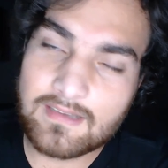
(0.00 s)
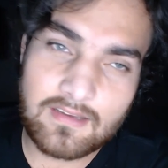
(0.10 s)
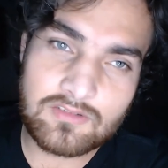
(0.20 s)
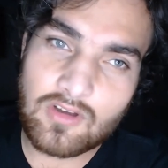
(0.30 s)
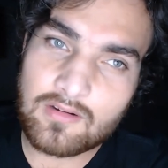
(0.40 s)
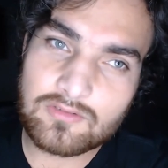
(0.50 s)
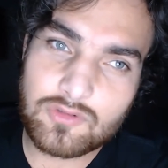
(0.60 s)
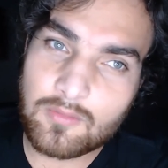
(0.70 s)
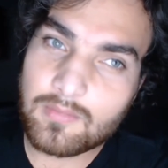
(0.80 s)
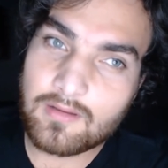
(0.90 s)
against Donald
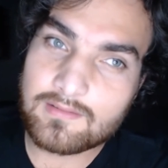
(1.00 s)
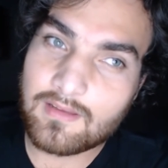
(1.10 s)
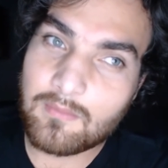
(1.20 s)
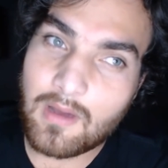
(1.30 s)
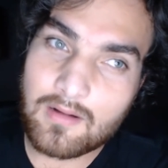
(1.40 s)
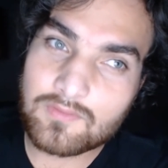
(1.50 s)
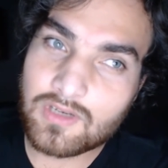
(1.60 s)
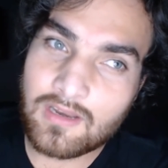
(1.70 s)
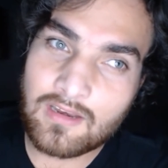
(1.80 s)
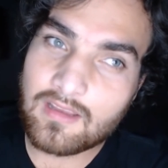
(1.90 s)
Trump because the amount of
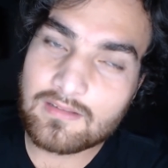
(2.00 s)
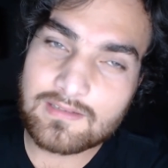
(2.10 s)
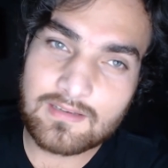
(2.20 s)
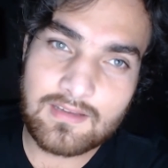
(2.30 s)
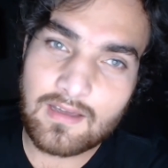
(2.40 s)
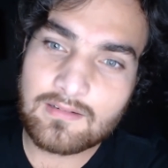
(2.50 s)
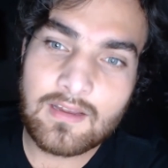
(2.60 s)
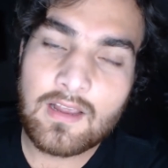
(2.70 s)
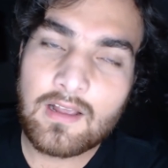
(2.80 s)
shenanigans he done